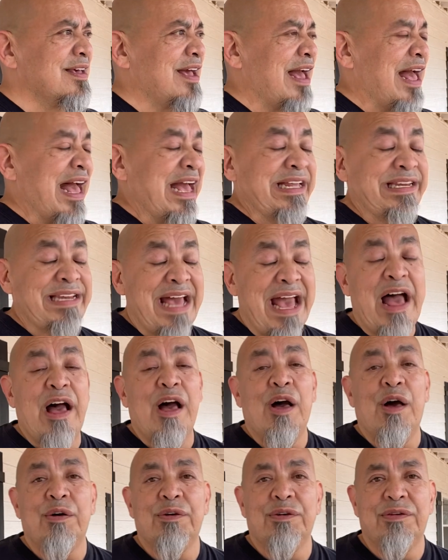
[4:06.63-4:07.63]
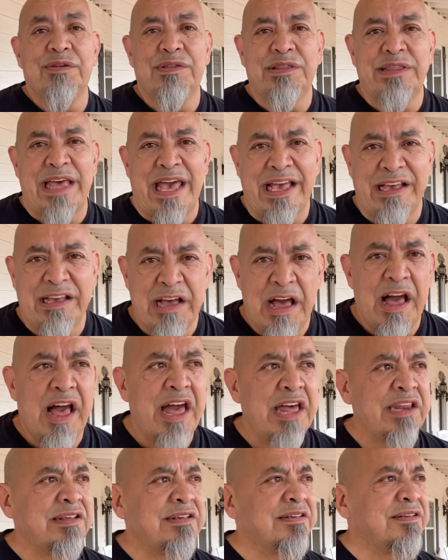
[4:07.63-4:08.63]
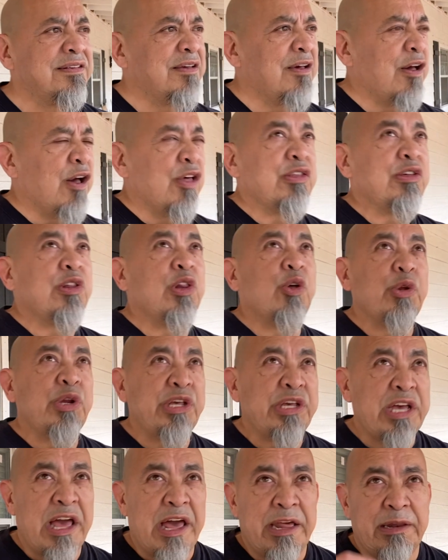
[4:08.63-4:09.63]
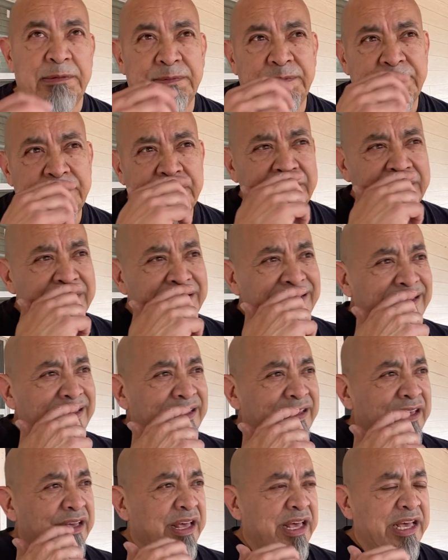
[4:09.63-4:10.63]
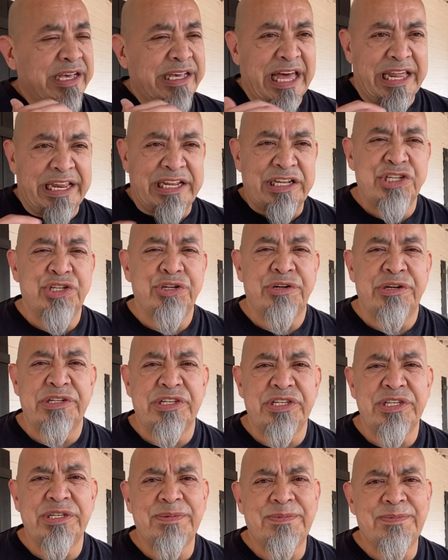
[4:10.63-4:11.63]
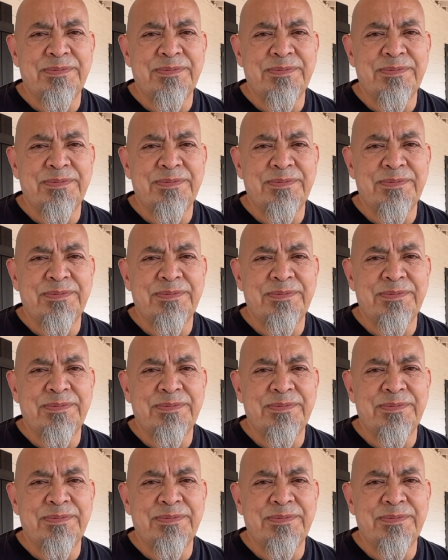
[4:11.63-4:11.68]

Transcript: I now, thank God, all the glory to God, got insurance.